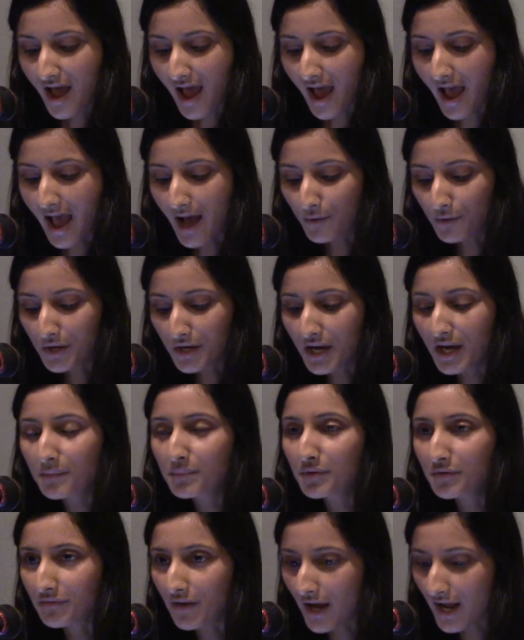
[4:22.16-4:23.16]
How can I
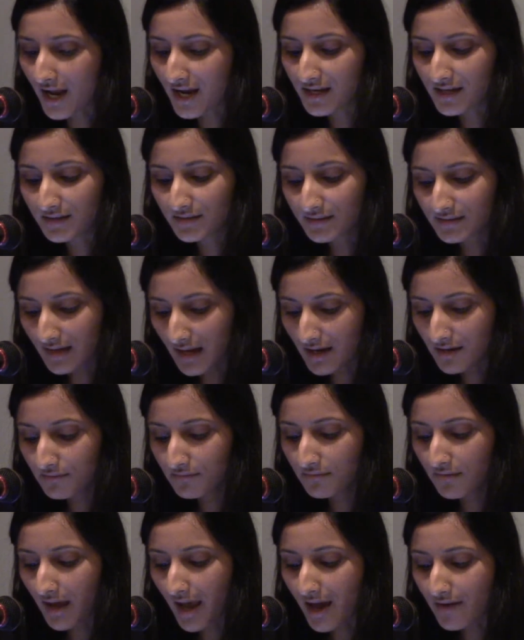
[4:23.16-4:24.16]
provide
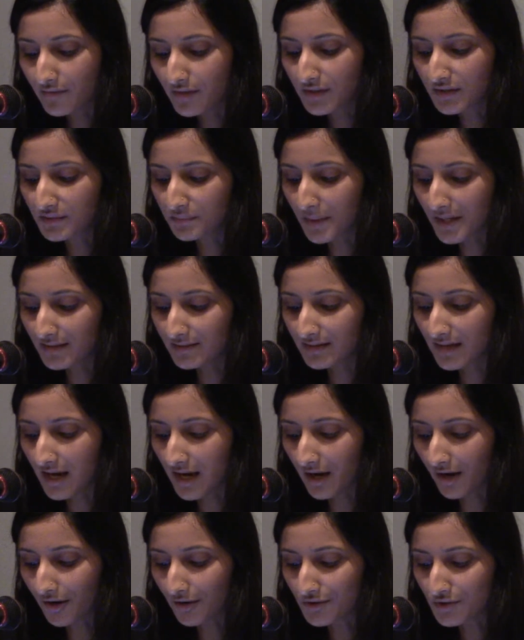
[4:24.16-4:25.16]
safe, evidence-based
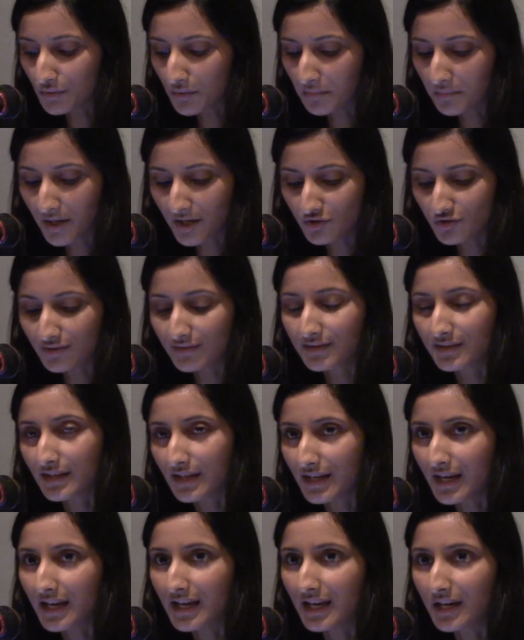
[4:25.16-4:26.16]
care to a patient
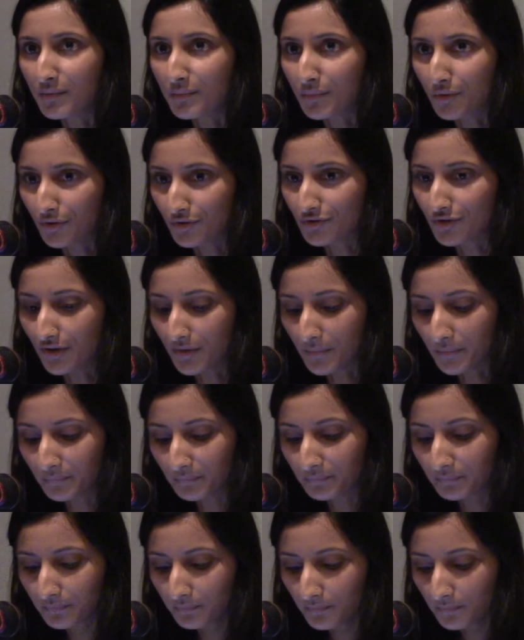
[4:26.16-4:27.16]
seeking an abortion?
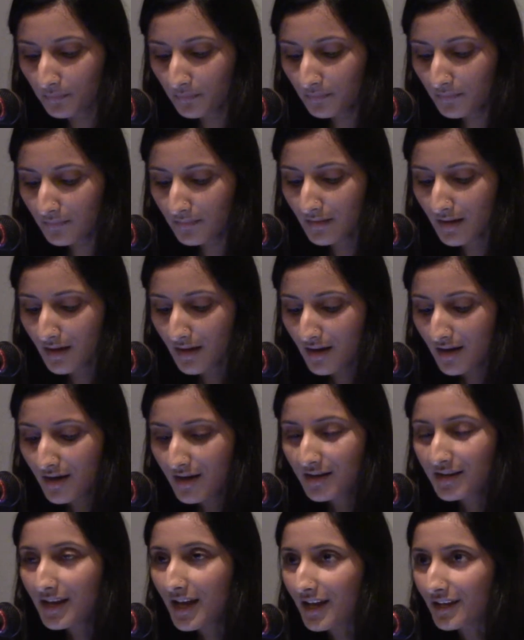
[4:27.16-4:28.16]

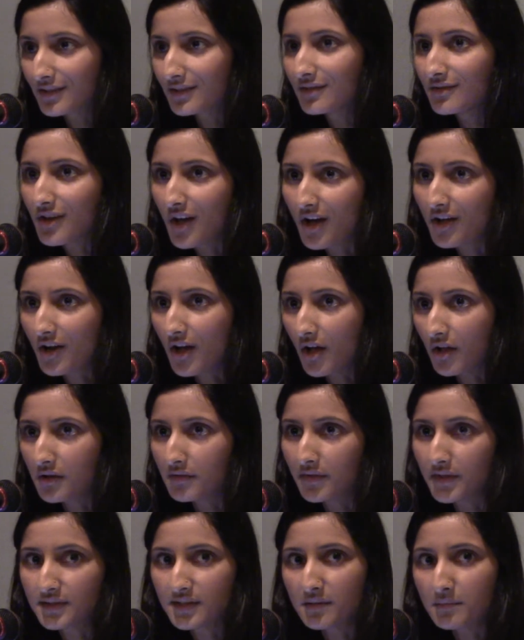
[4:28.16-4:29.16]
Yes, not all
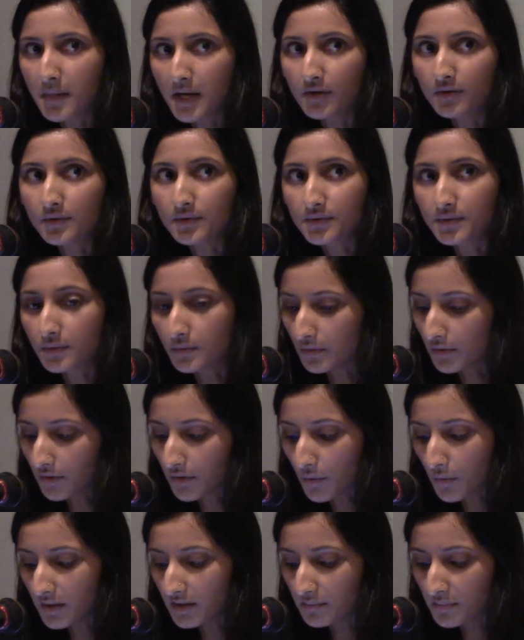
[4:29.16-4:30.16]
of us in medical school are
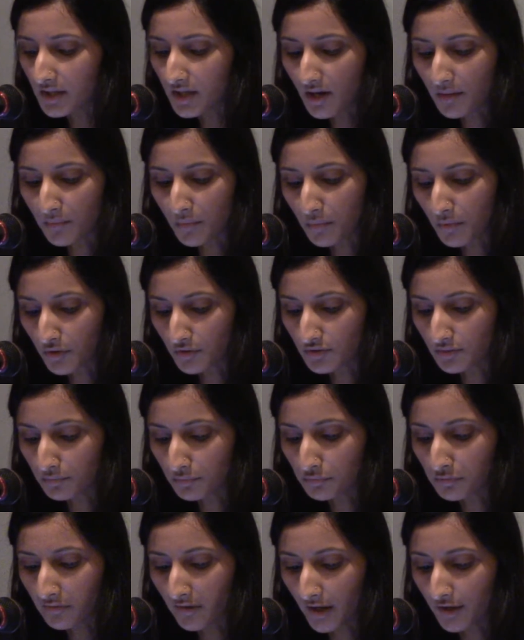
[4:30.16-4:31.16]
going to become abortion
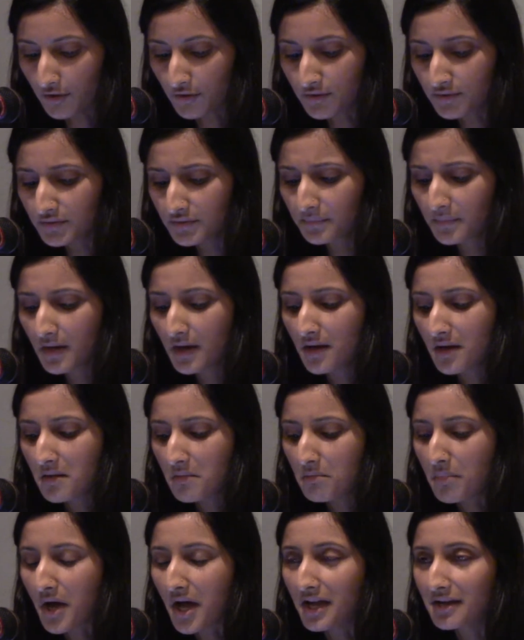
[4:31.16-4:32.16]
providers,
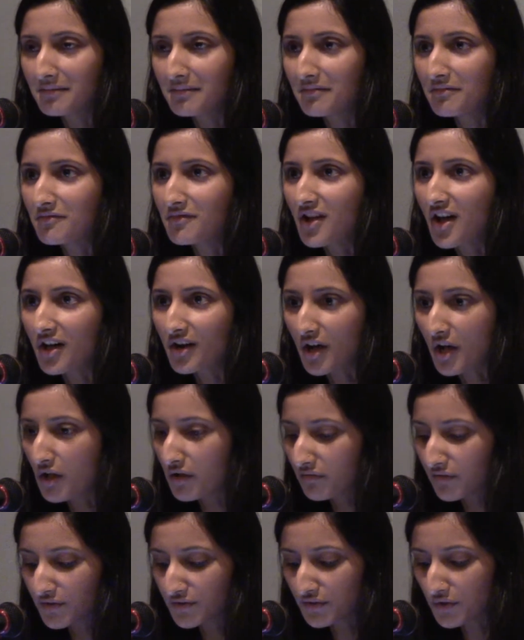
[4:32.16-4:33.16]
but not
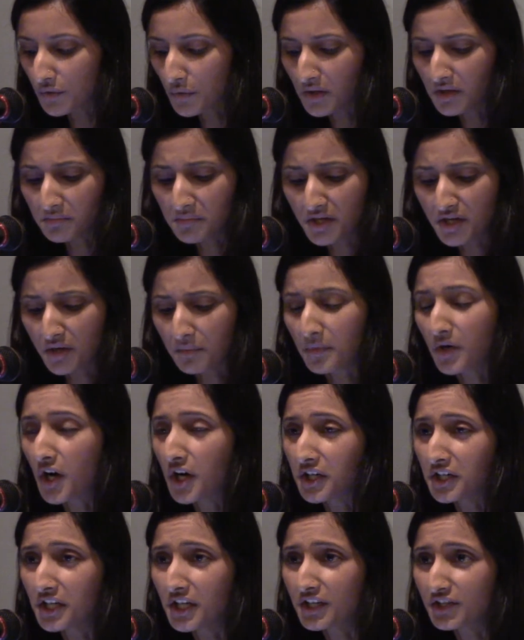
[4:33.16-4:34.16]
all of us are going to become
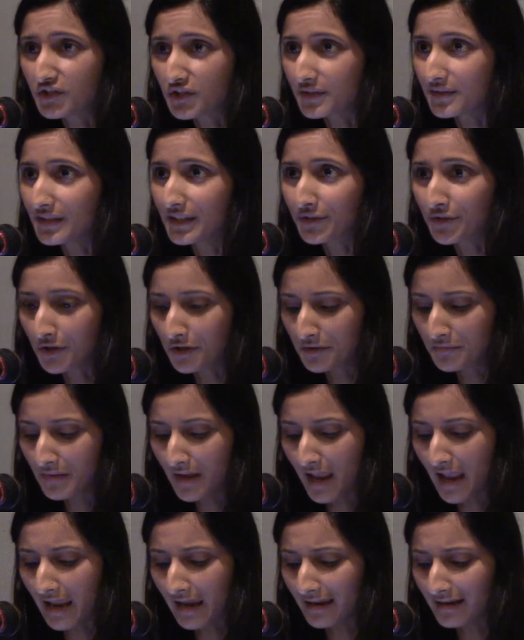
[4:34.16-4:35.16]
cardiologists either,
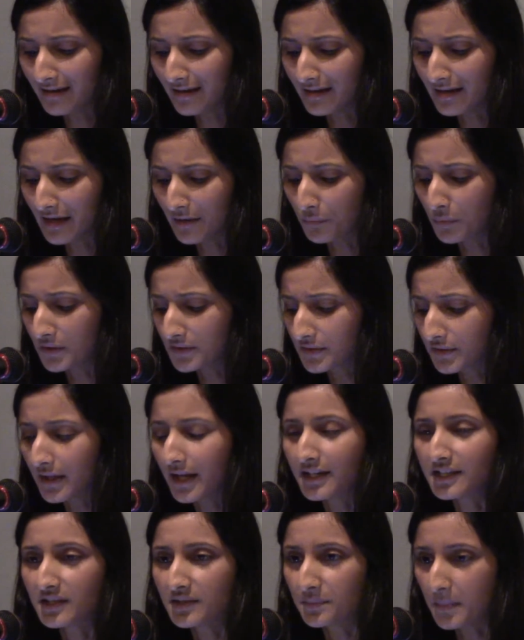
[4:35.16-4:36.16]
and yet we still
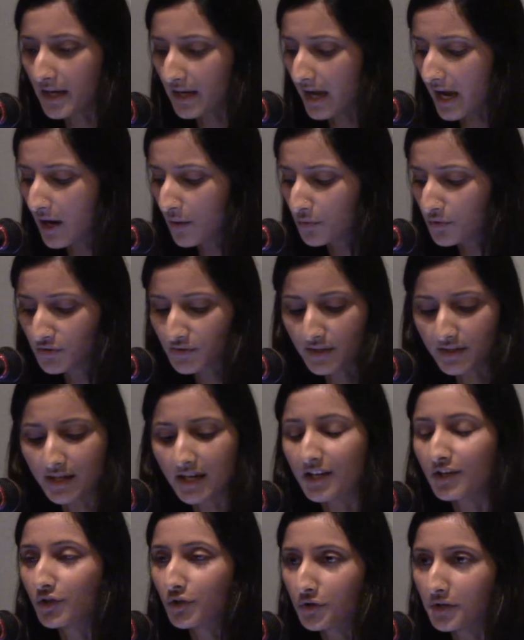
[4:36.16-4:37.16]
had to spend hours on
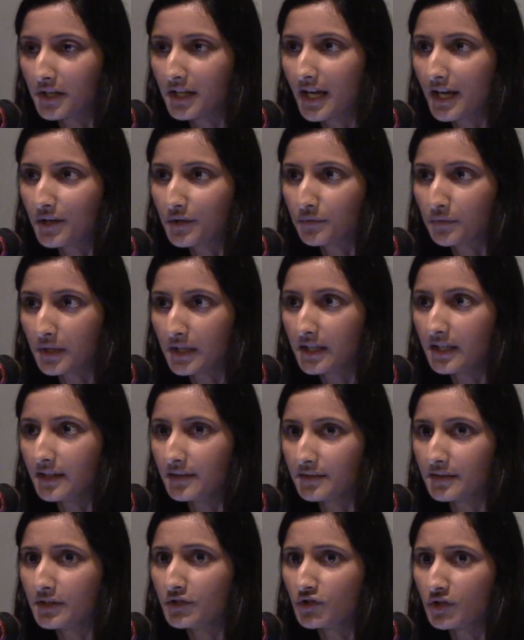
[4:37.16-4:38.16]
end learning how to read
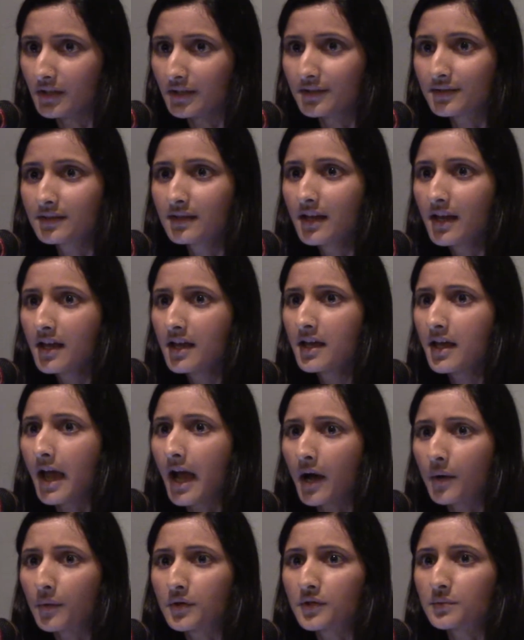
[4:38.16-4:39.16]
ECGs,
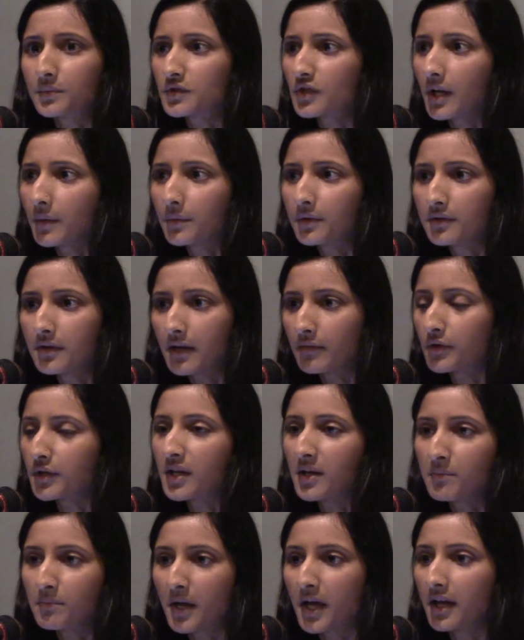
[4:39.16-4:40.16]
hours which I will never
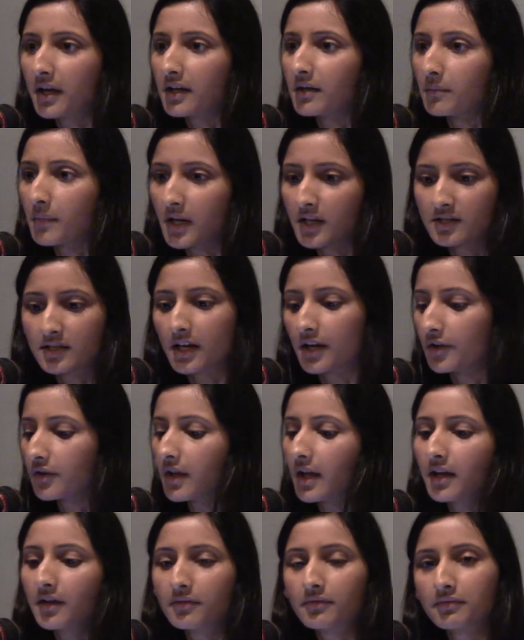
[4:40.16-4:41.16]
get back in my entire
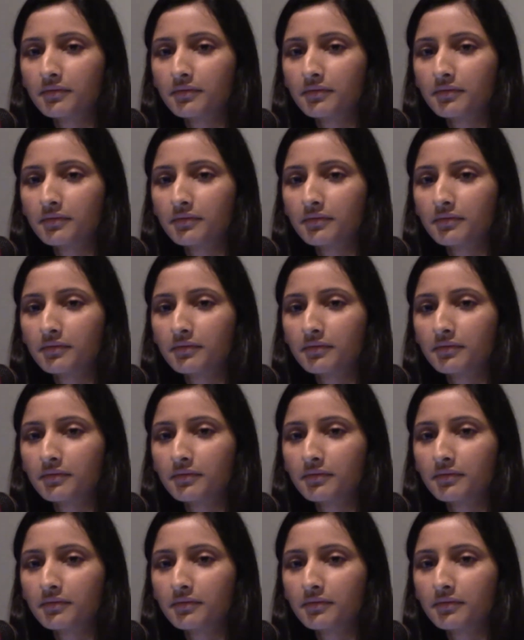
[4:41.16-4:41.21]
life.